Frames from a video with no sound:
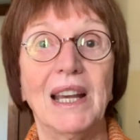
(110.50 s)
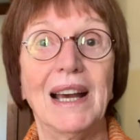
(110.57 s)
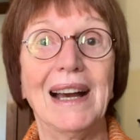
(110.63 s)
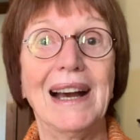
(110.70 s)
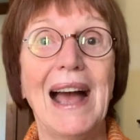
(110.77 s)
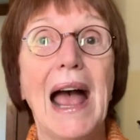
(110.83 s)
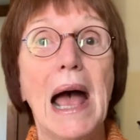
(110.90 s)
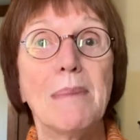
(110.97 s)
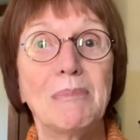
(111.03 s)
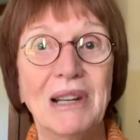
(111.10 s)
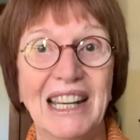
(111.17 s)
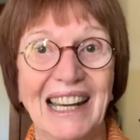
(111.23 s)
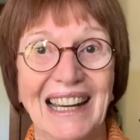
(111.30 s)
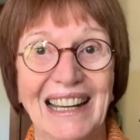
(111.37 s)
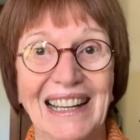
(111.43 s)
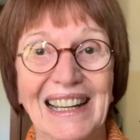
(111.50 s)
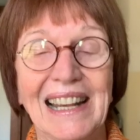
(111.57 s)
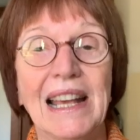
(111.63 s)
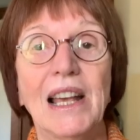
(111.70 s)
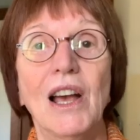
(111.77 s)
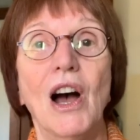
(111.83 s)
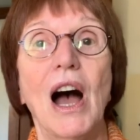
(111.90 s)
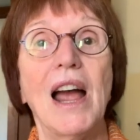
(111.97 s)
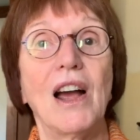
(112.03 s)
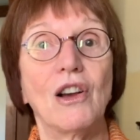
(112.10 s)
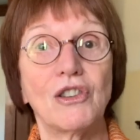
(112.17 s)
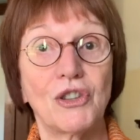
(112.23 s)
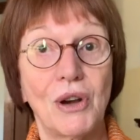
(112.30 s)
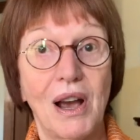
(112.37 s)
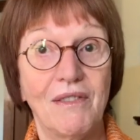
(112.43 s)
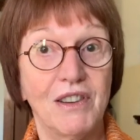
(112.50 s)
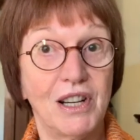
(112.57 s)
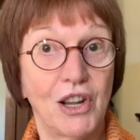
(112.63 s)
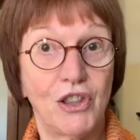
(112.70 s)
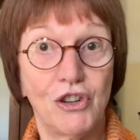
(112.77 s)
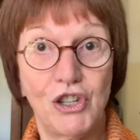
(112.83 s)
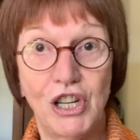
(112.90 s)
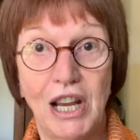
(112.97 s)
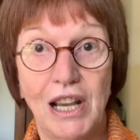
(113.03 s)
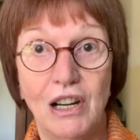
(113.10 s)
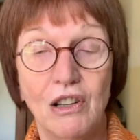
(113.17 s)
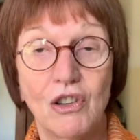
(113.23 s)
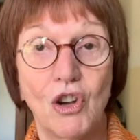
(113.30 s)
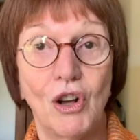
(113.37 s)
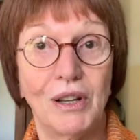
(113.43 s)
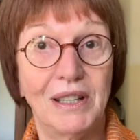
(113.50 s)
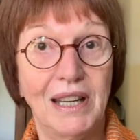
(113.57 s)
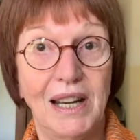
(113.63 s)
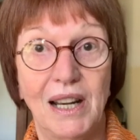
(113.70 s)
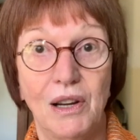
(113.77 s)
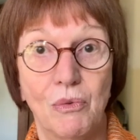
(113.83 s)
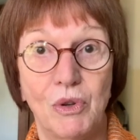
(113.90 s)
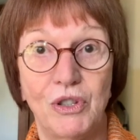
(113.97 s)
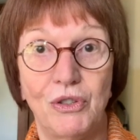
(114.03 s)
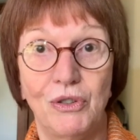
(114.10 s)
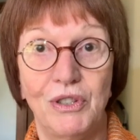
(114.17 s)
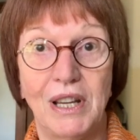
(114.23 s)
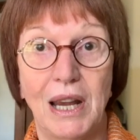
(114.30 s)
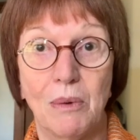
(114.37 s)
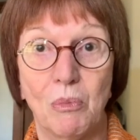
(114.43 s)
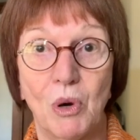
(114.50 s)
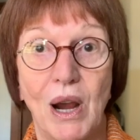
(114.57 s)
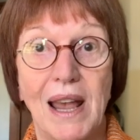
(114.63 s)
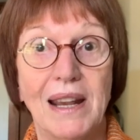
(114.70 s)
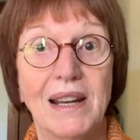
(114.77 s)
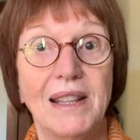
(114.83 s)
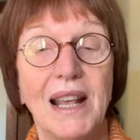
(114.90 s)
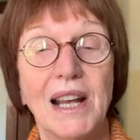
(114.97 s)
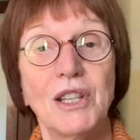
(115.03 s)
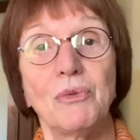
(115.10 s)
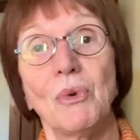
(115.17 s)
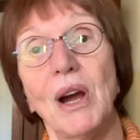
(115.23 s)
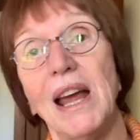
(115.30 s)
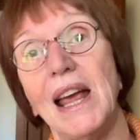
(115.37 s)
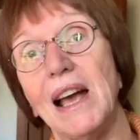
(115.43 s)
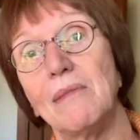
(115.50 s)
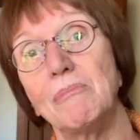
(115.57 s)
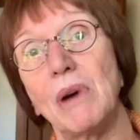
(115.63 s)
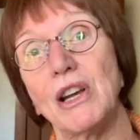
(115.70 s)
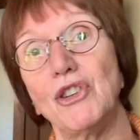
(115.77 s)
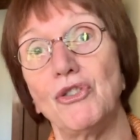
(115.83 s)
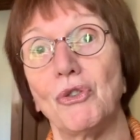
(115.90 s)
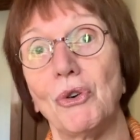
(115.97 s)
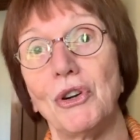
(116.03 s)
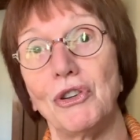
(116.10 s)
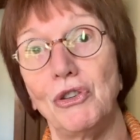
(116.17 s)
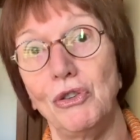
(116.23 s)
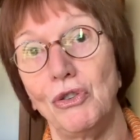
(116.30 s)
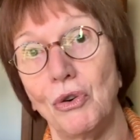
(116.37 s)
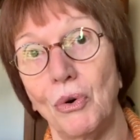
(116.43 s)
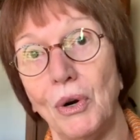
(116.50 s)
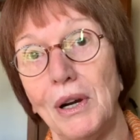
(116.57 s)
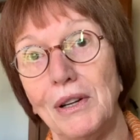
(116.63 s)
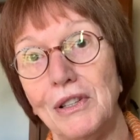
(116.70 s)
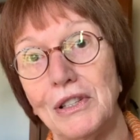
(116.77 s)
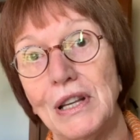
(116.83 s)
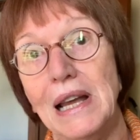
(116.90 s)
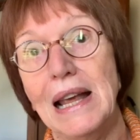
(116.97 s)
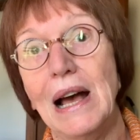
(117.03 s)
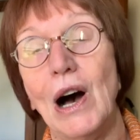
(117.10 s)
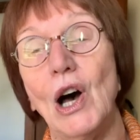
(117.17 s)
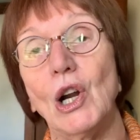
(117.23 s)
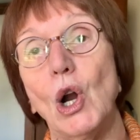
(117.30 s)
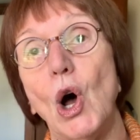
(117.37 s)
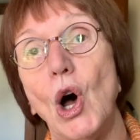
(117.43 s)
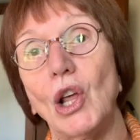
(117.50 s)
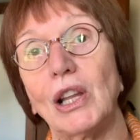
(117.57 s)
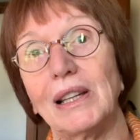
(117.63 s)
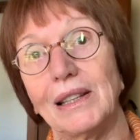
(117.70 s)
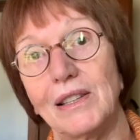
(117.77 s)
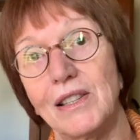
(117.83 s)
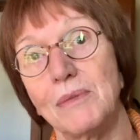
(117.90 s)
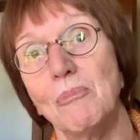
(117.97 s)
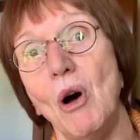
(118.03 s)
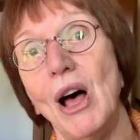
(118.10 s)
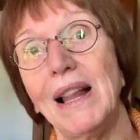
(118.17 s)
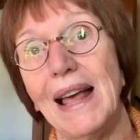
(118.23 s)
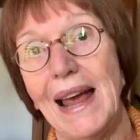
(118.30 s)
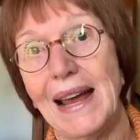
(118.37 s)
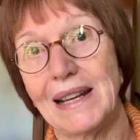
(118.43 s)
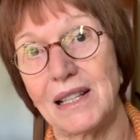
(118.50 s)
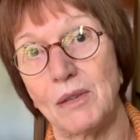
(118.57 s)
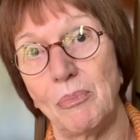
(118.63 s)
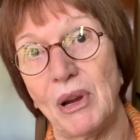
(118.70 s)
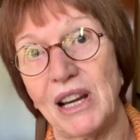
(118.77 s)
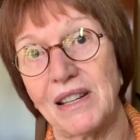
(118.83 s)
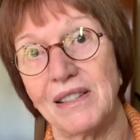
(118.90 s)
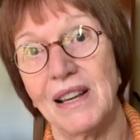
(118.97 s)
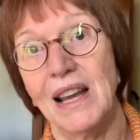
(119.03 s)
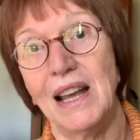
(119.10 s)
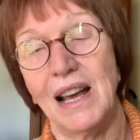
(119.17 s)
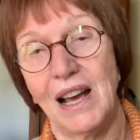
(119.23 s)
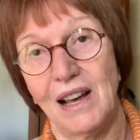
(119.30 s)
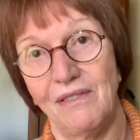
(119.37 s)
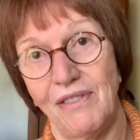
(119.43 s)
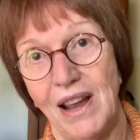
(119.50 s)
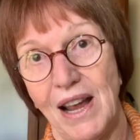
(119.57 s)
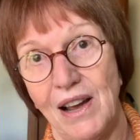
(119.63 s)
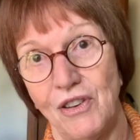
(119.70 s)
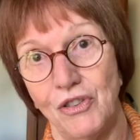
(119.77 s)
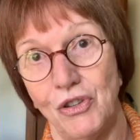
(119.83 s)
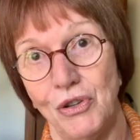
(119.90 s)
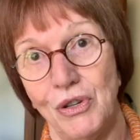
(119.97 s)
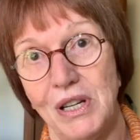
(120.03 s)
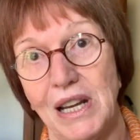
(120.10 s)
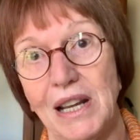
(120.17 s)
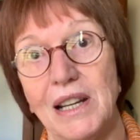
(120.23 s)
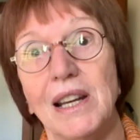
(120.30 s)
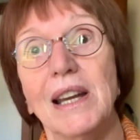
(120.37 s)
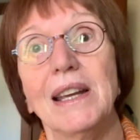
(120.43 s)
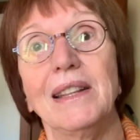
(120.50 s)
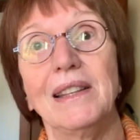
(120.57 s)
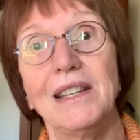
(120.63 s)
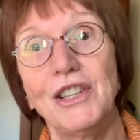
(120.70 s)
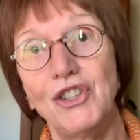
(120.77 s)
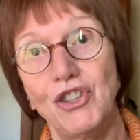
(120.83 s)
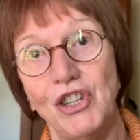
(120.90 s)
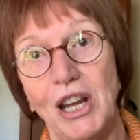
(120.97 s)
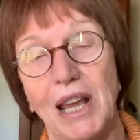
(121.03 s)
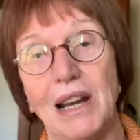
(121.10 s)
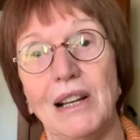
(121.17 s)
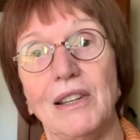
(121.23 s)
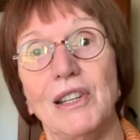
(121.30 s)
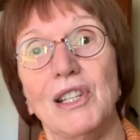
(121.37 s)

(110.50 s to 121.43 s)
happening. I also have another channel called Knitting with Suzanne Bryan, and that's where I have my short tutorials on all the small aspects of how to knit. This channel